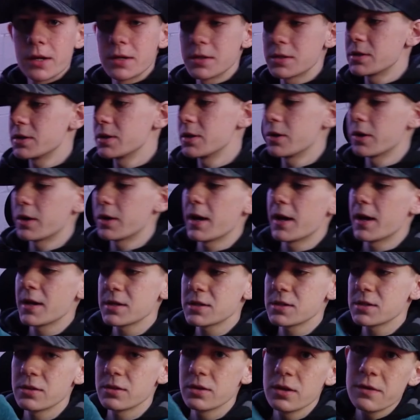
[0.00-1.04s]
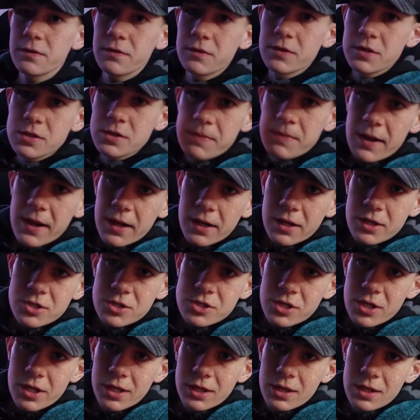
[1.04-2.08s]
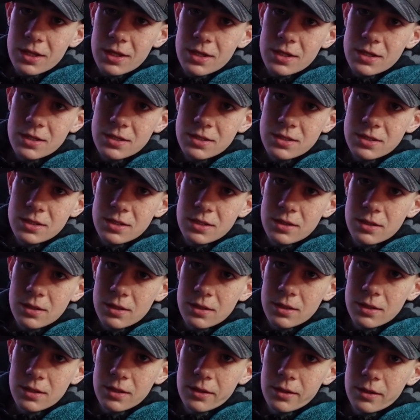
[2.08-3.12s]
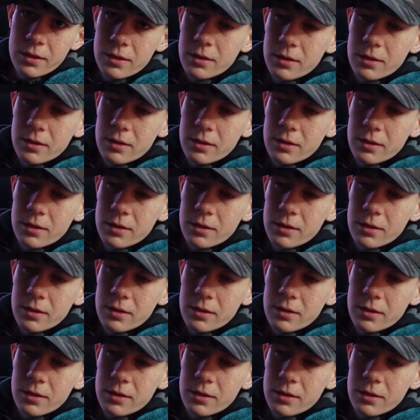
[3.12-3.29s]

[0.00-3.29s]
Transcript: so your gas lift is packaged like this. Yeah.